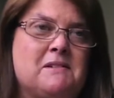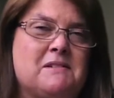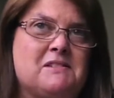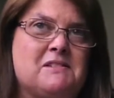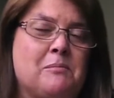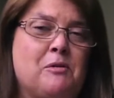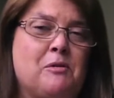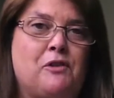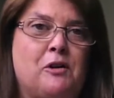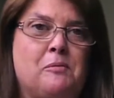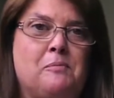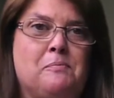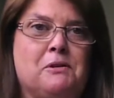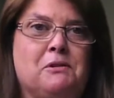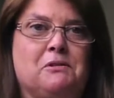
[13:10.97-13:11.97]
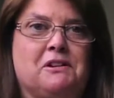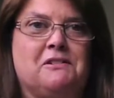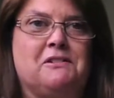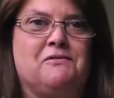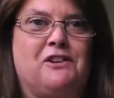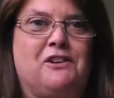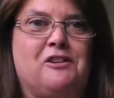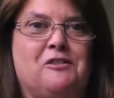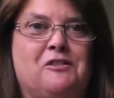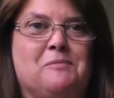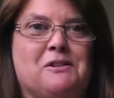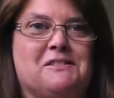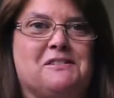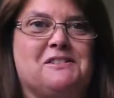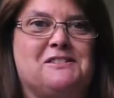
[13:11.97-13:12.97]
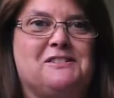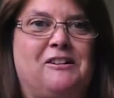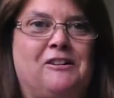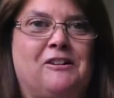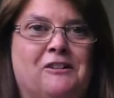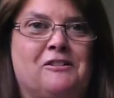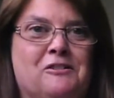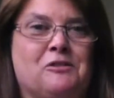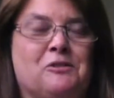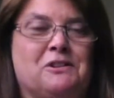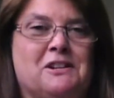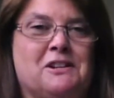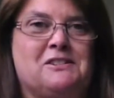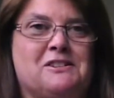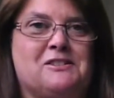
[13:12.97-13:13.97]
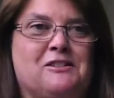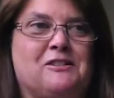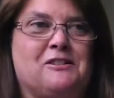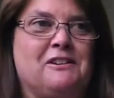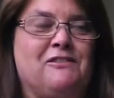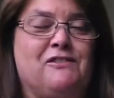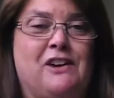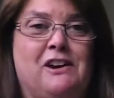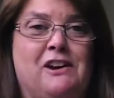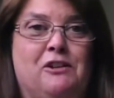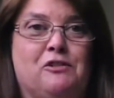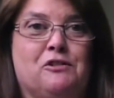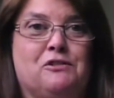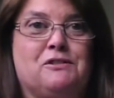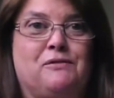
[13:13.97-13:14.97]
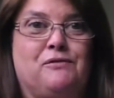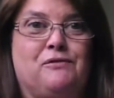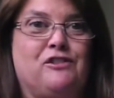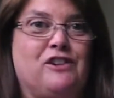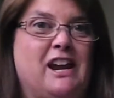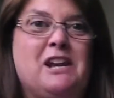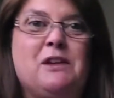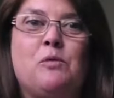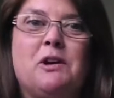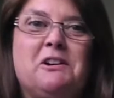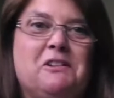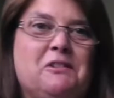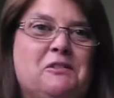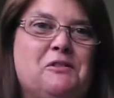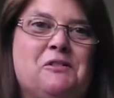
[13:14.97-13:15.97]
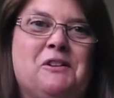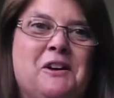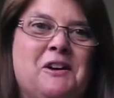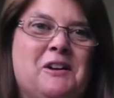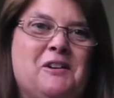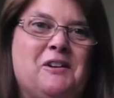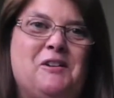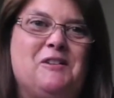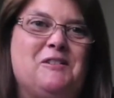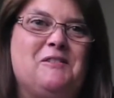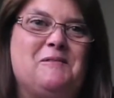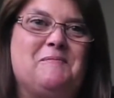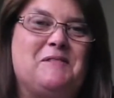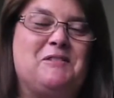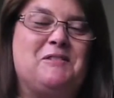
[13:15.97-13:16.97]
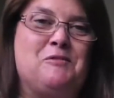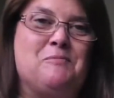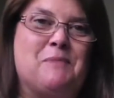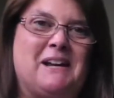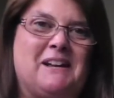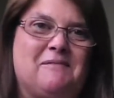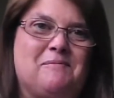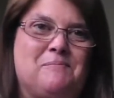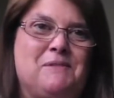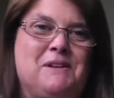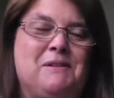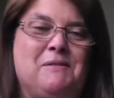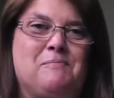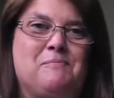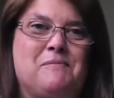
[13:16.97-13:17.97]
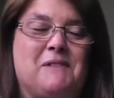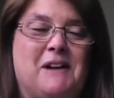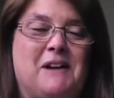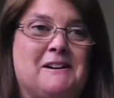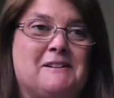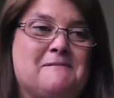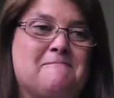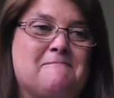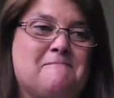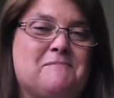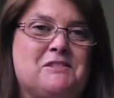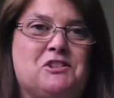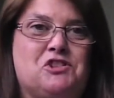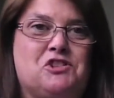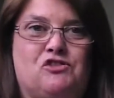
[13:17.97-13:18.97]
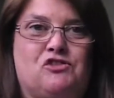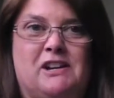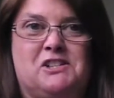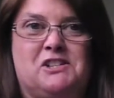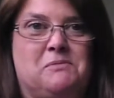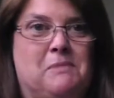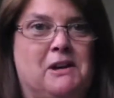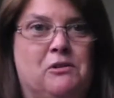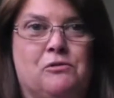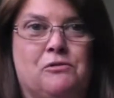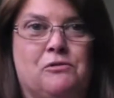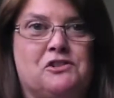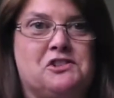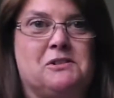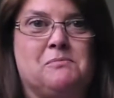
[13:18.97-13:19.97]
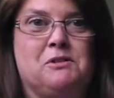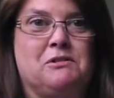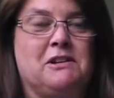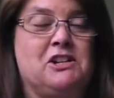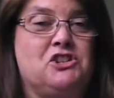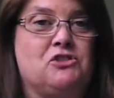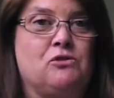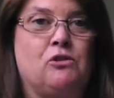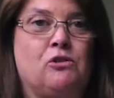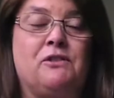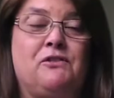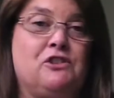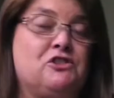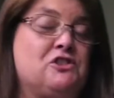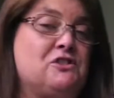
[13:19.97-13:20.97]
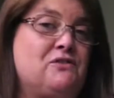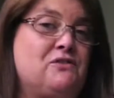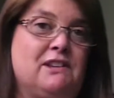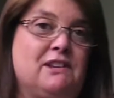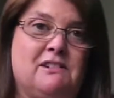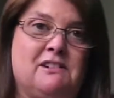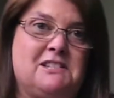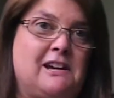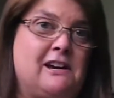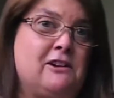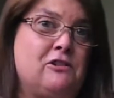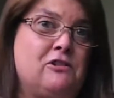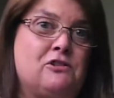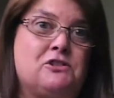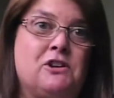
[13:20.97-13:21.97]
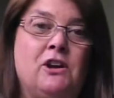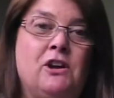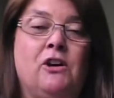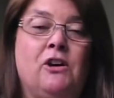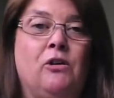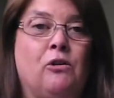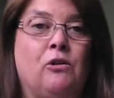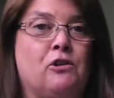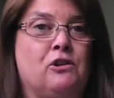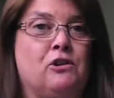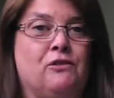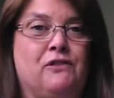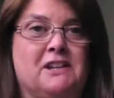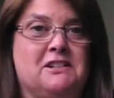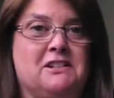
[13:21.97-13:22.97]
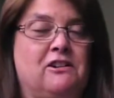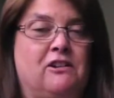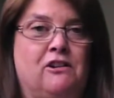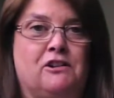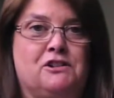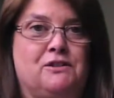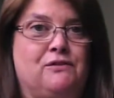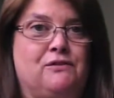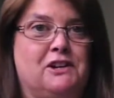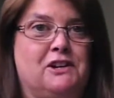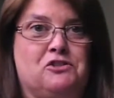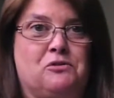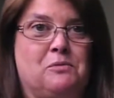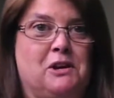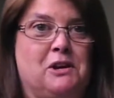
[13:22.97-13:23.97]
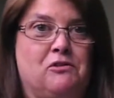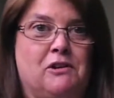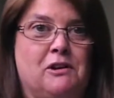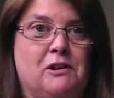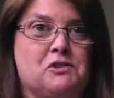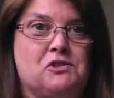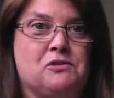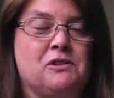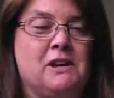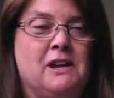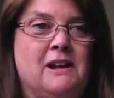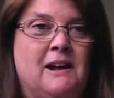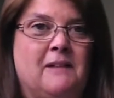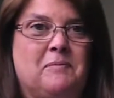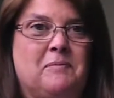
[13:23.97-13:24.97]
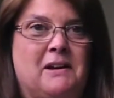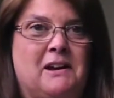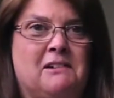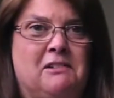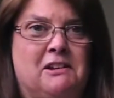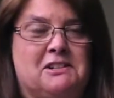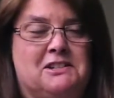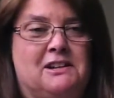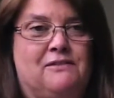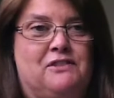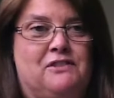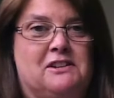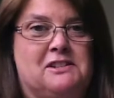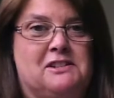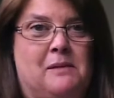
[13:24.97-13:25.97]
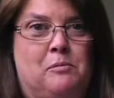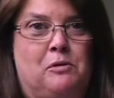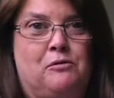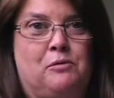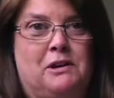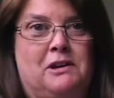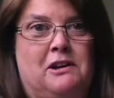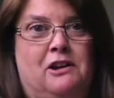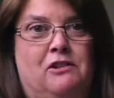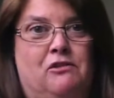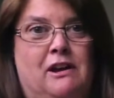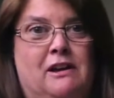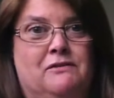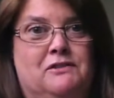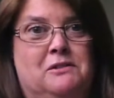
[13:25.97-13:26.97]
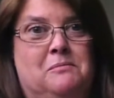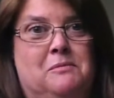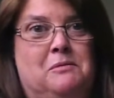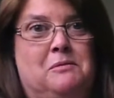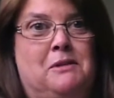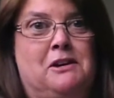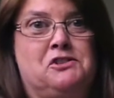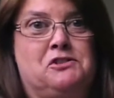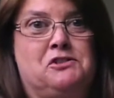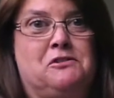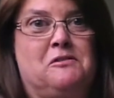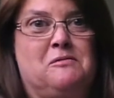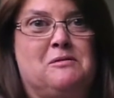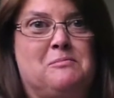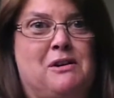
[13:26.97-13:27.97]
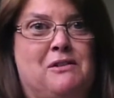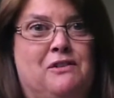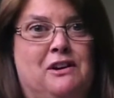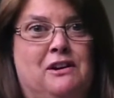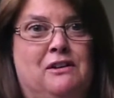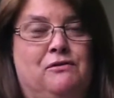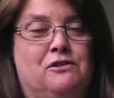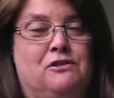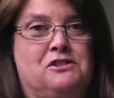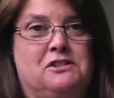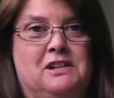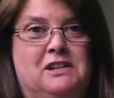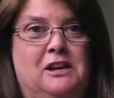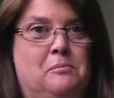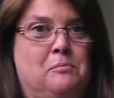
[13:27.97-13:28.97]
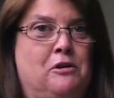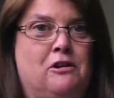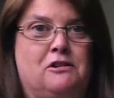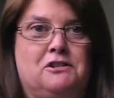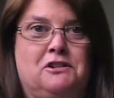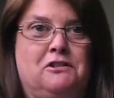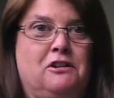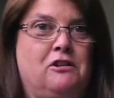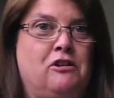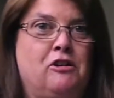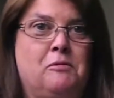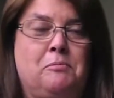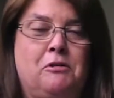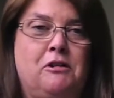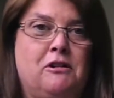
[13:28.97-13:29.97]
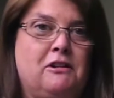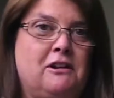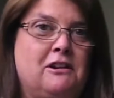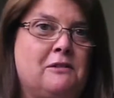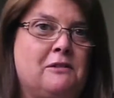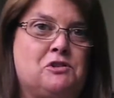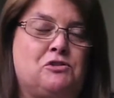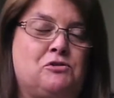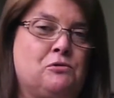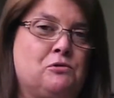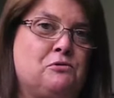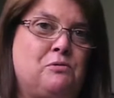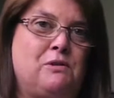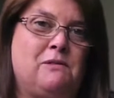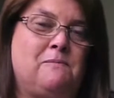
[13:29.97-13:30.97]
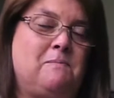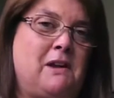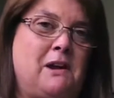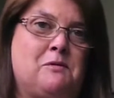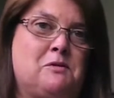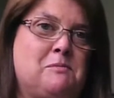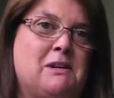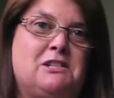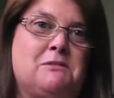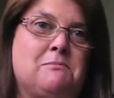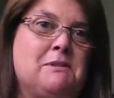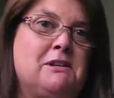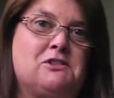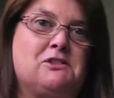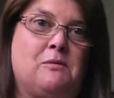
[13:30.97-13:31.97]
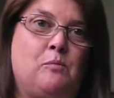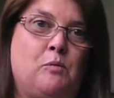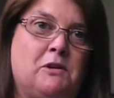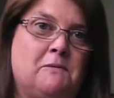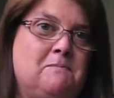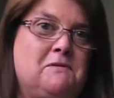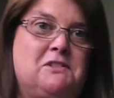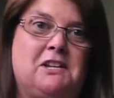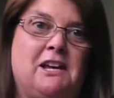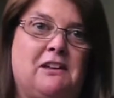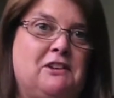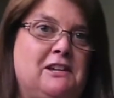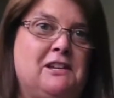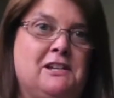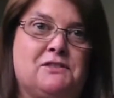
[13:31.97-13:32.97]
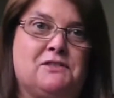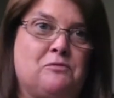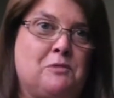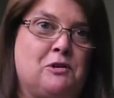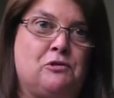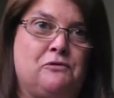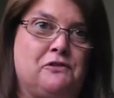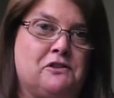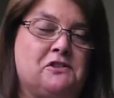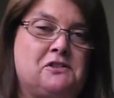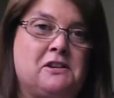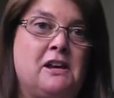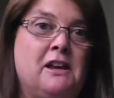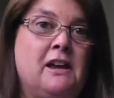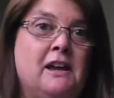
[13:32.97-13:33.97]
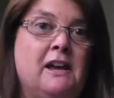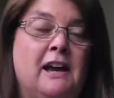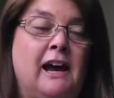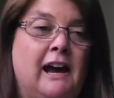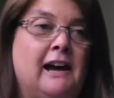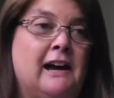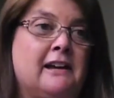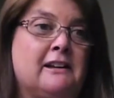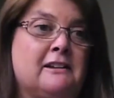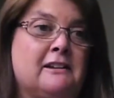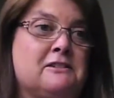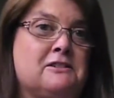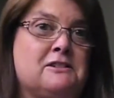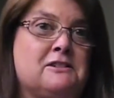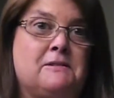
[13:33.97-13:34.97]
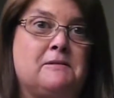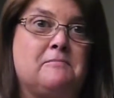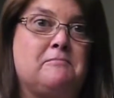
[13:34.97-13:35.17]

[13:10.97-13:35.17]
some of our built environments are not necessarily very good for anyone who might be distressed by overstimulation, or if you're just feeling tired, or you're finding it hard to find your way around. So I like to give the example of when I arrived at McMaster, and my very first day I parked in the car park, and I was told where I was meant to meet someone to get the keys for my office. And